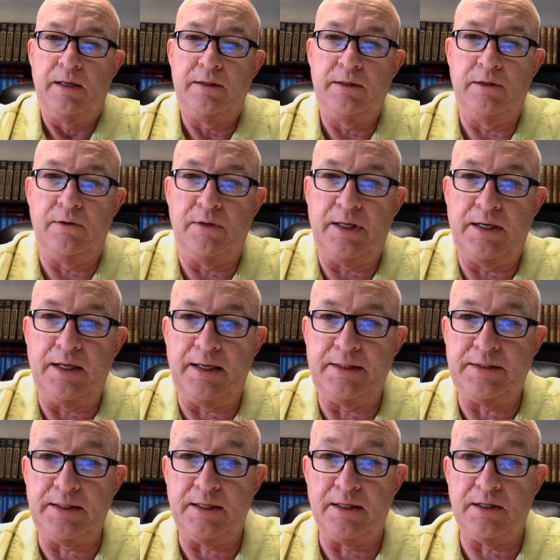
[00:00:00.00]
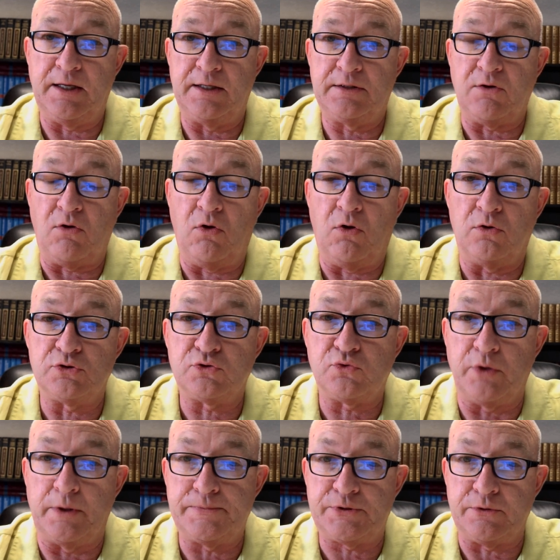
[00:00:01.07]
you know, that idea that all
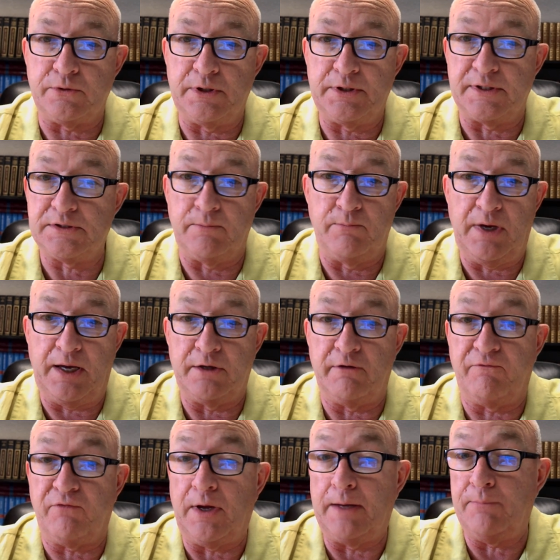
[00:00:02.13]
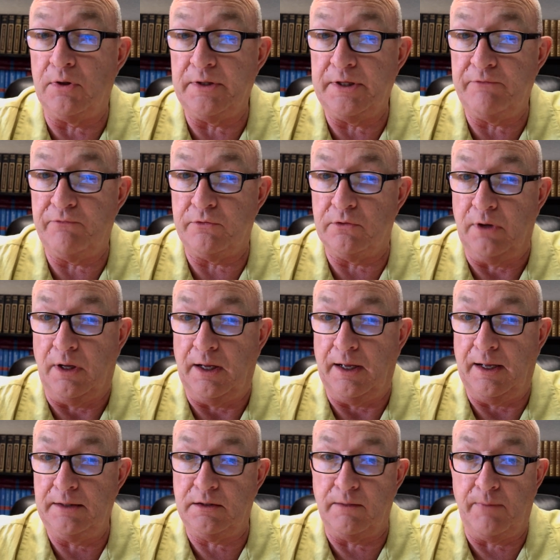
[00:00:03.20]
scripture, it doesn't matter if I believe it or
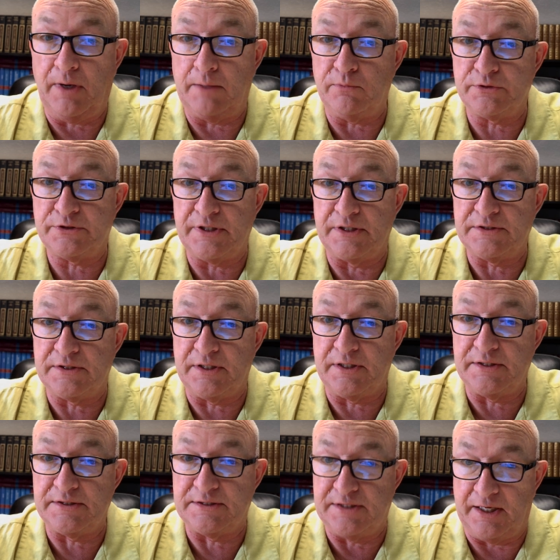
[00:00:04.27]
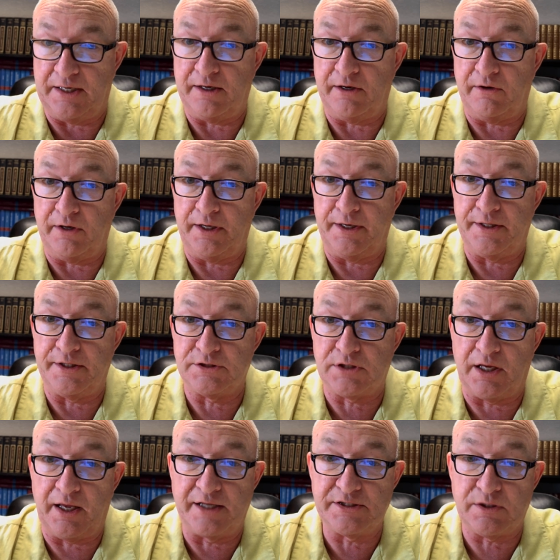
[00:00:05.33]
not, the Bible says it is there; is
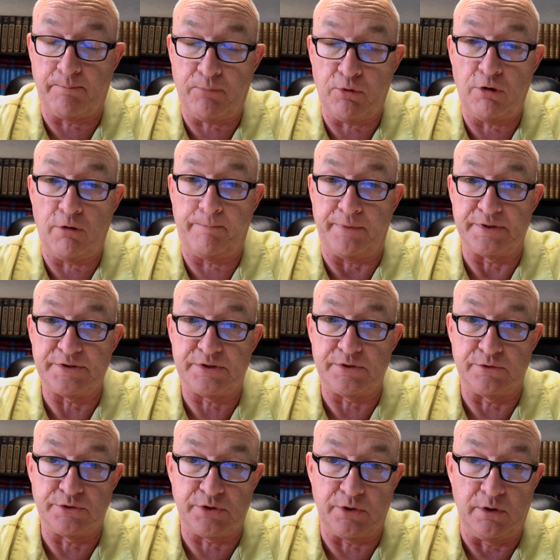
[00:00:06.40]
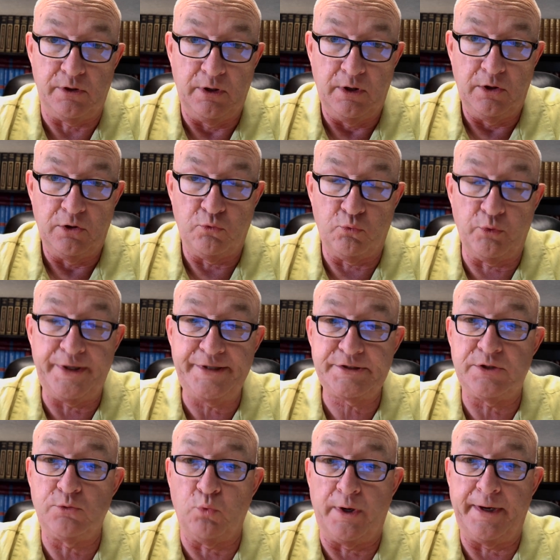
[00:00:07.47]
has a purpose, there's a
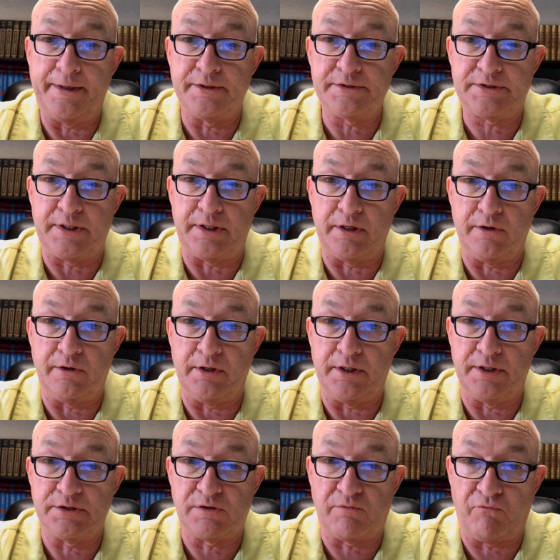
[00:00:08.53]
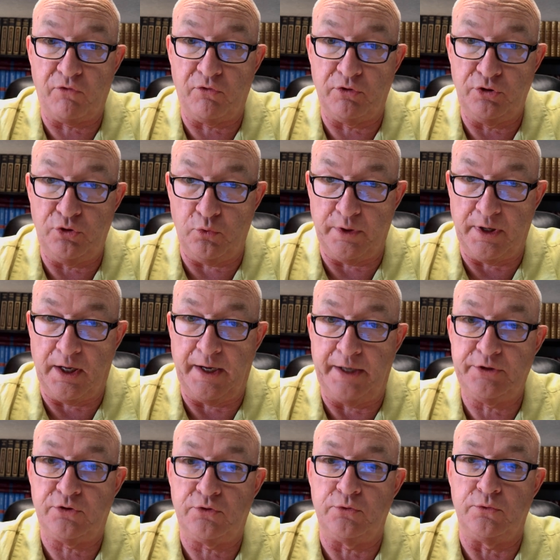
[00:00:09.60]
reason why it's there, and it's for you and I
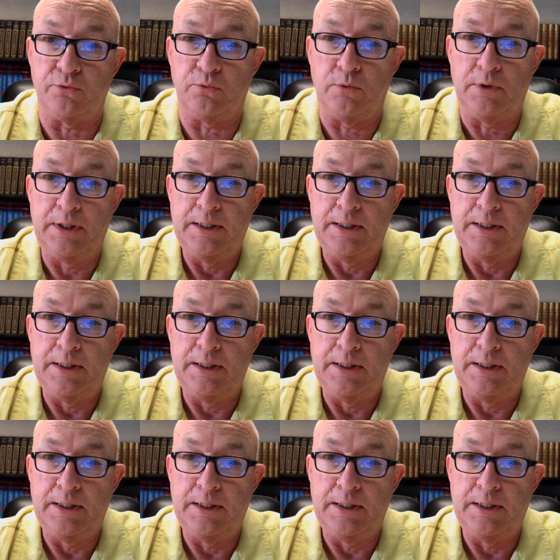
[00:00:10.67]
to